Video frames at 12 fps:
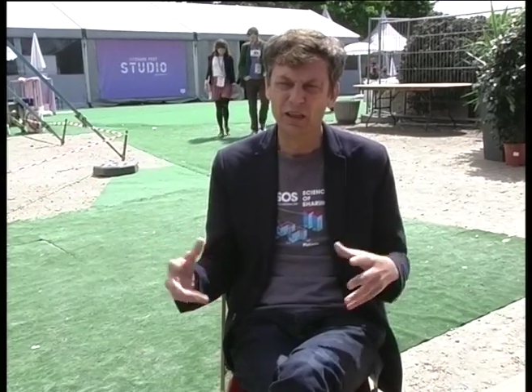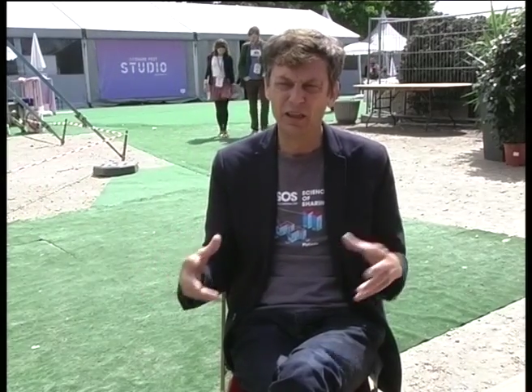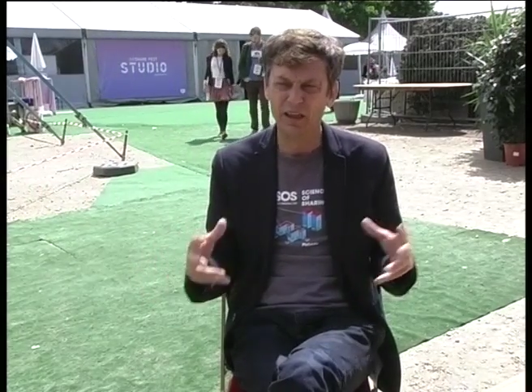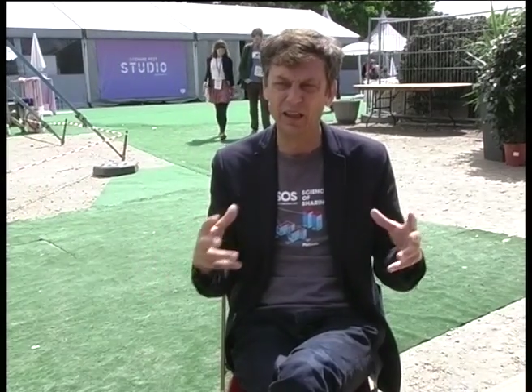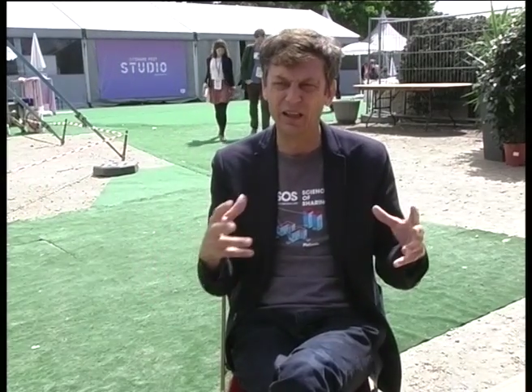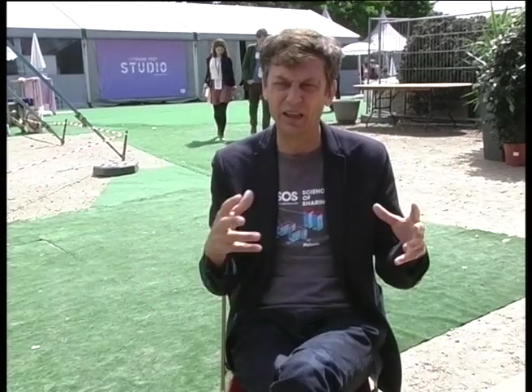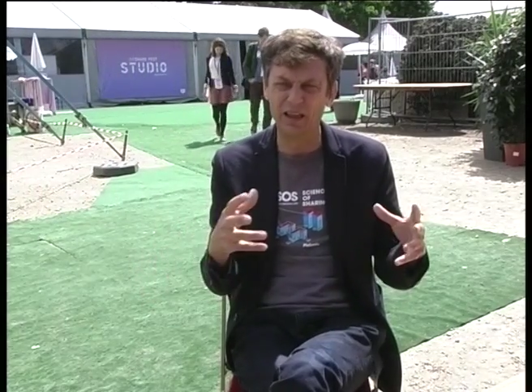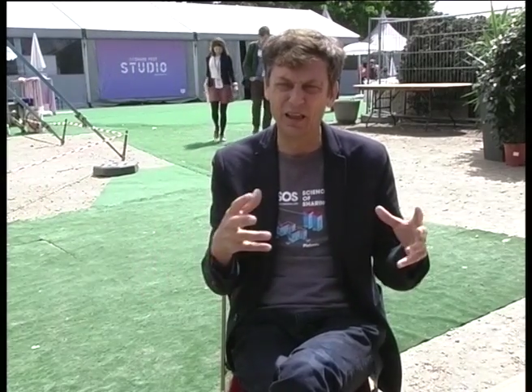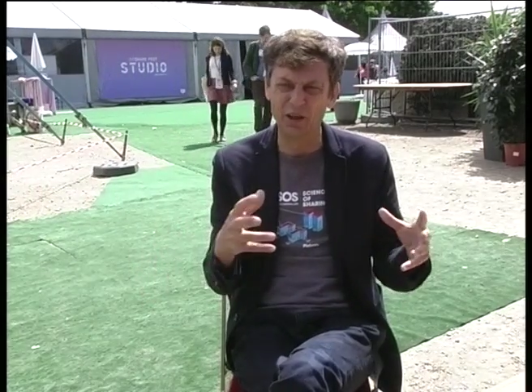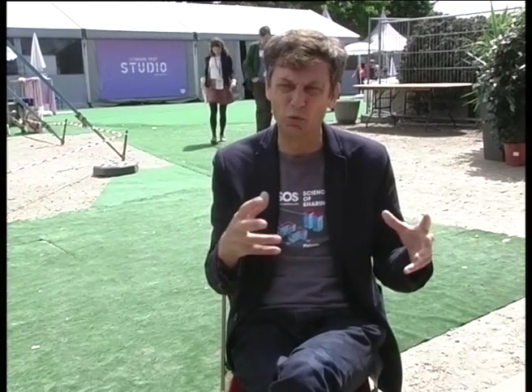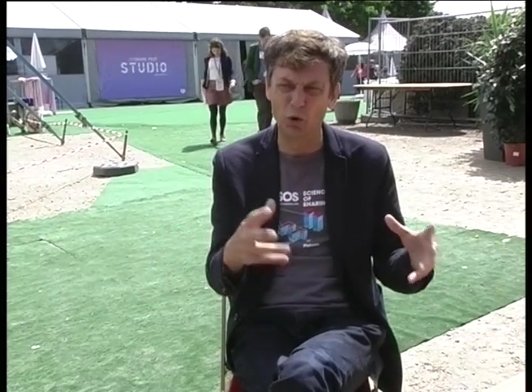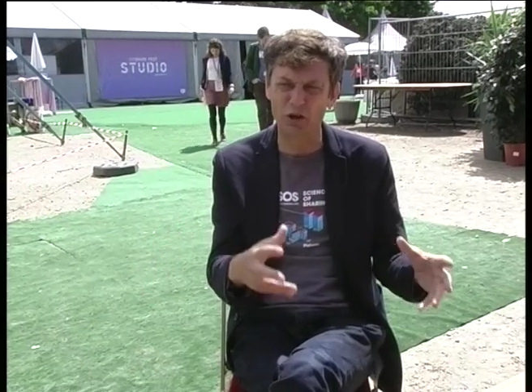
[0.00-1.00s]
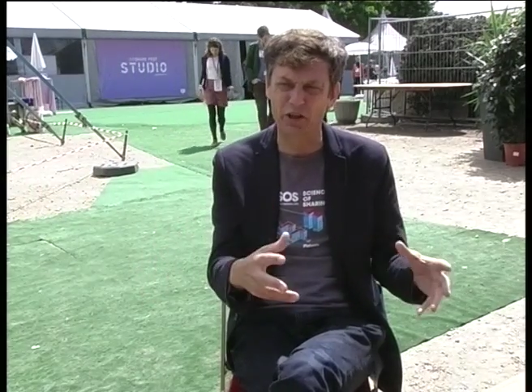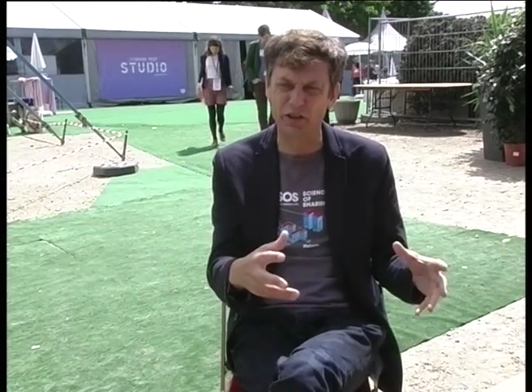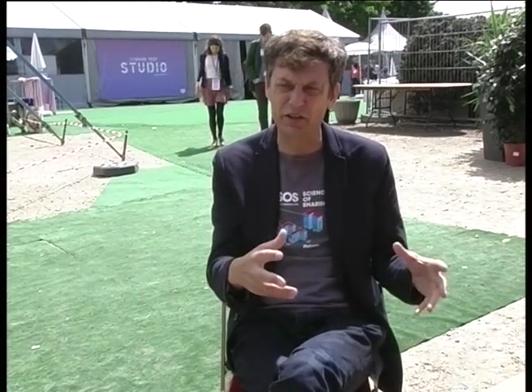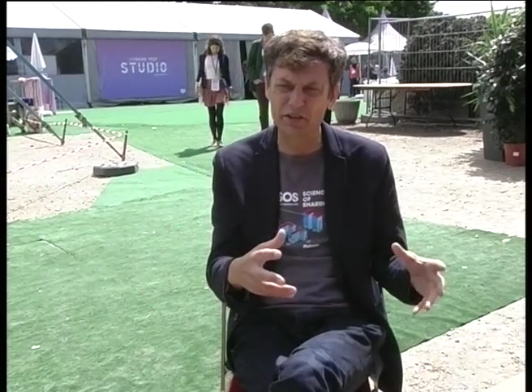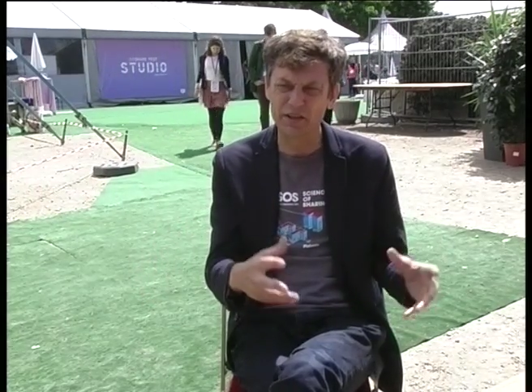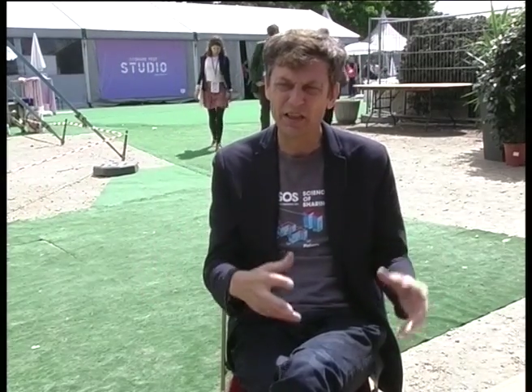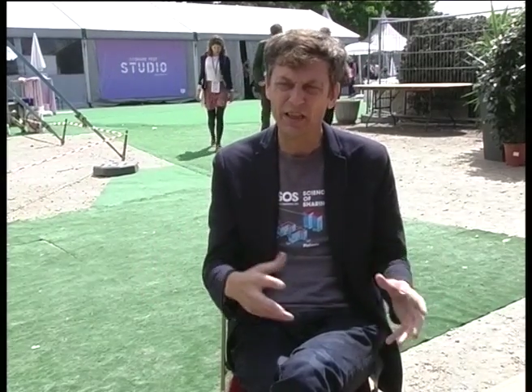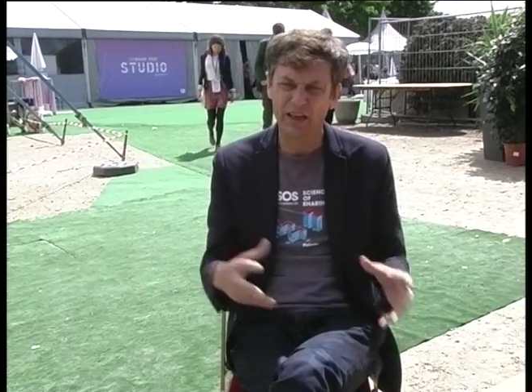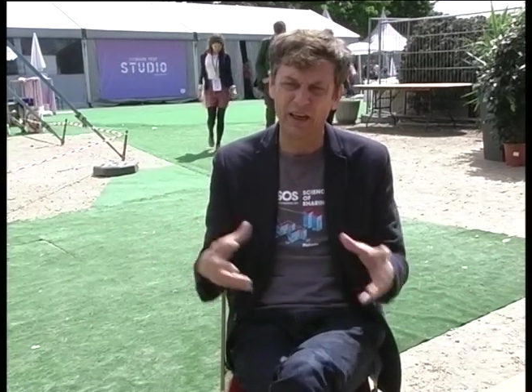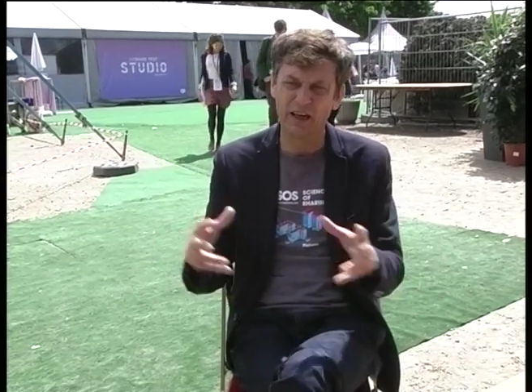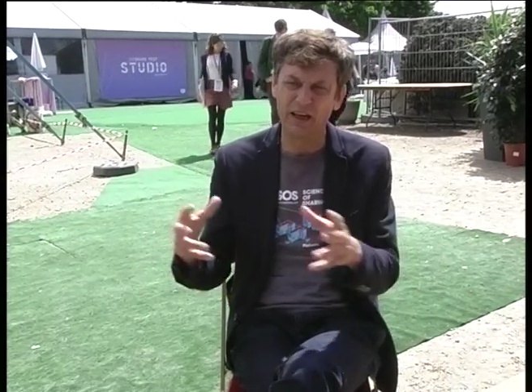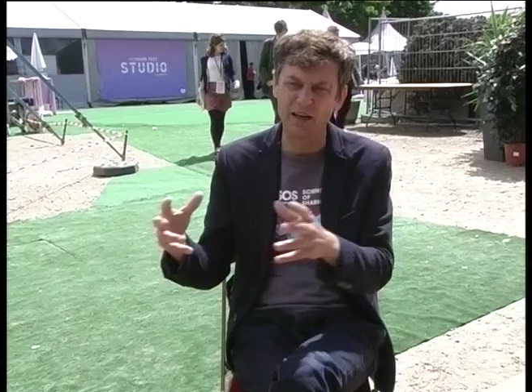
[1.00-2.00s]
workers
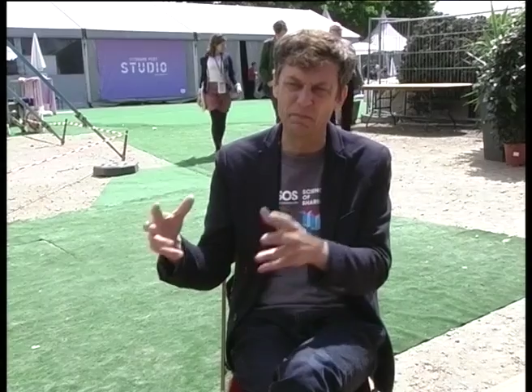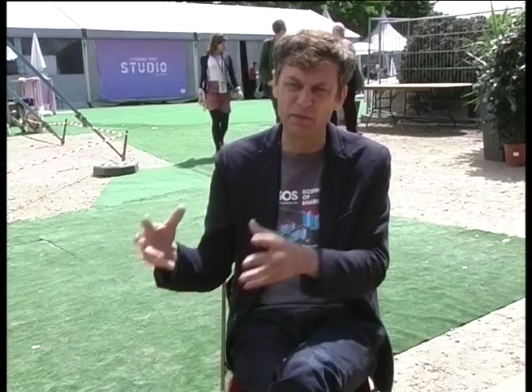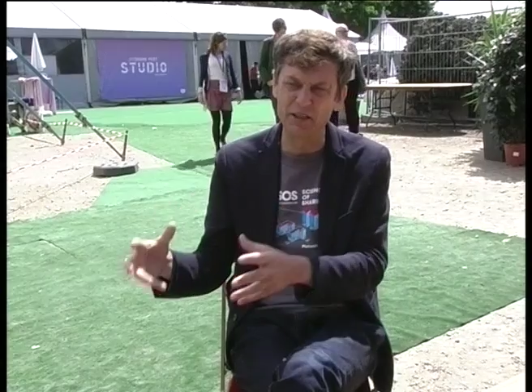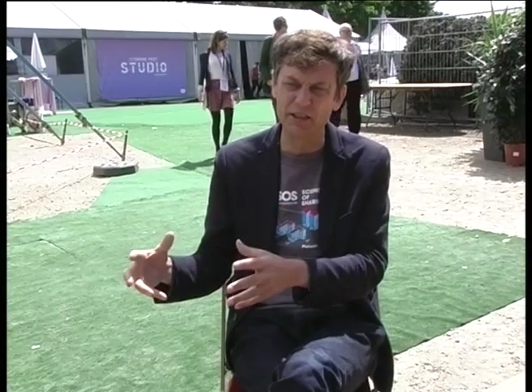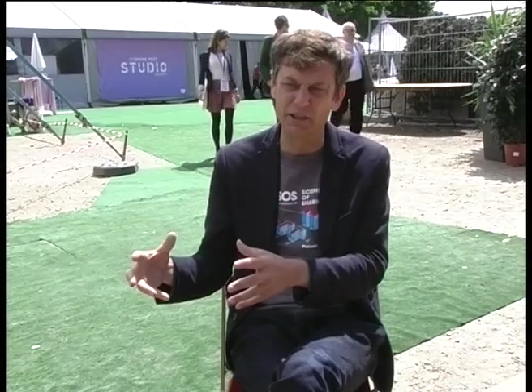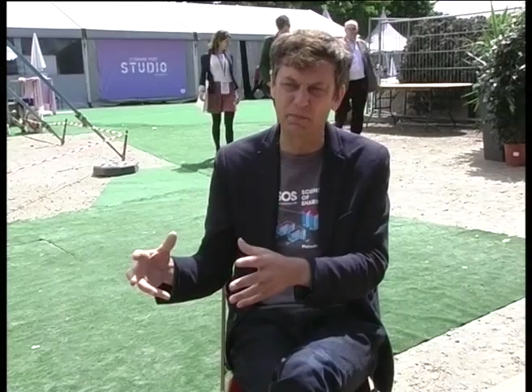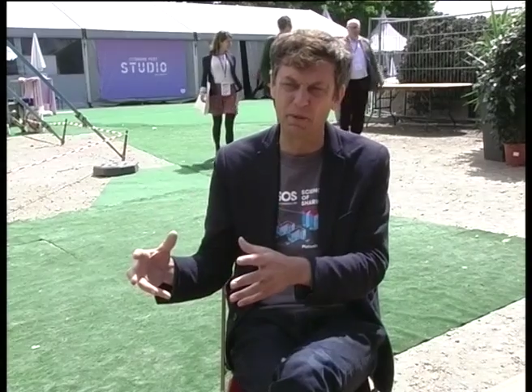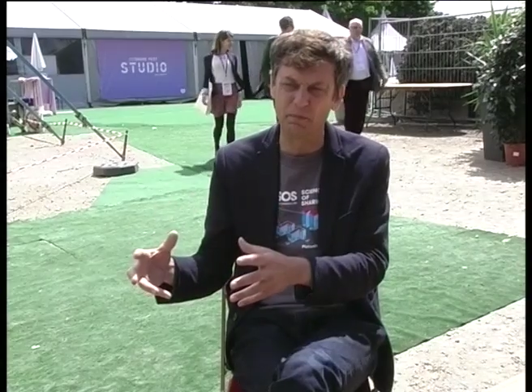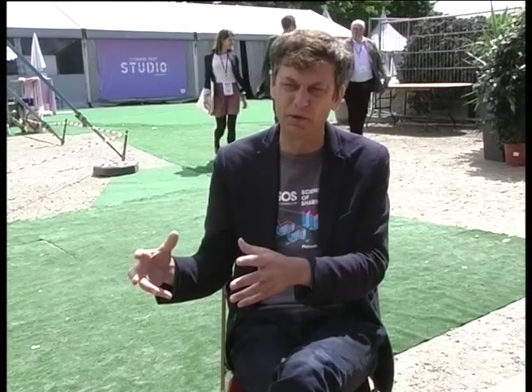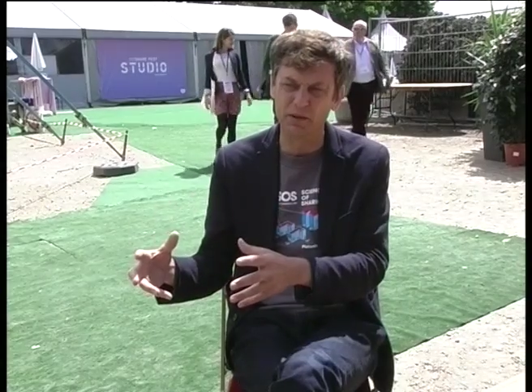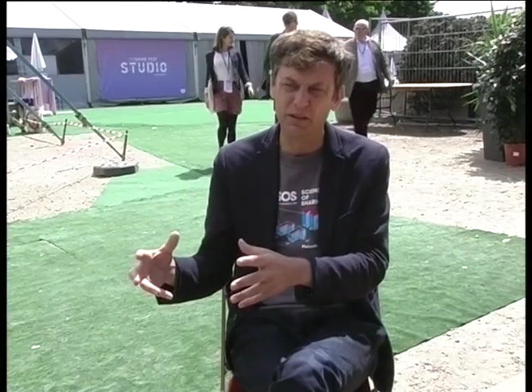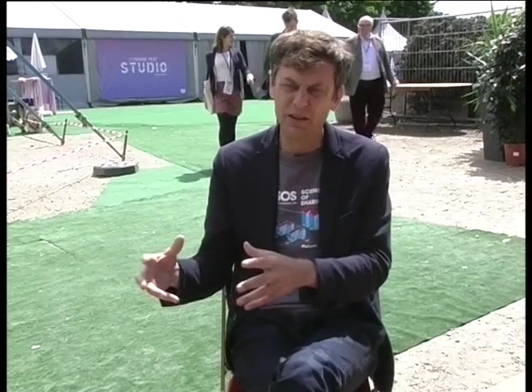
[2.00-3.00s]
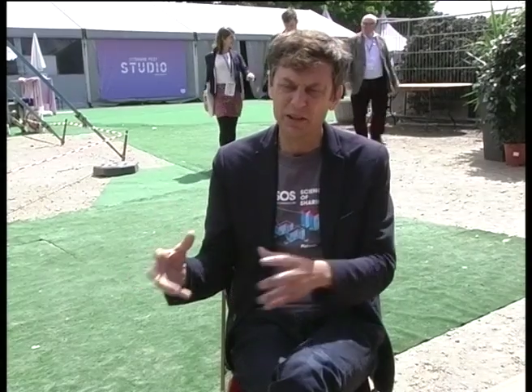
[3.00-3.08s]
and business people.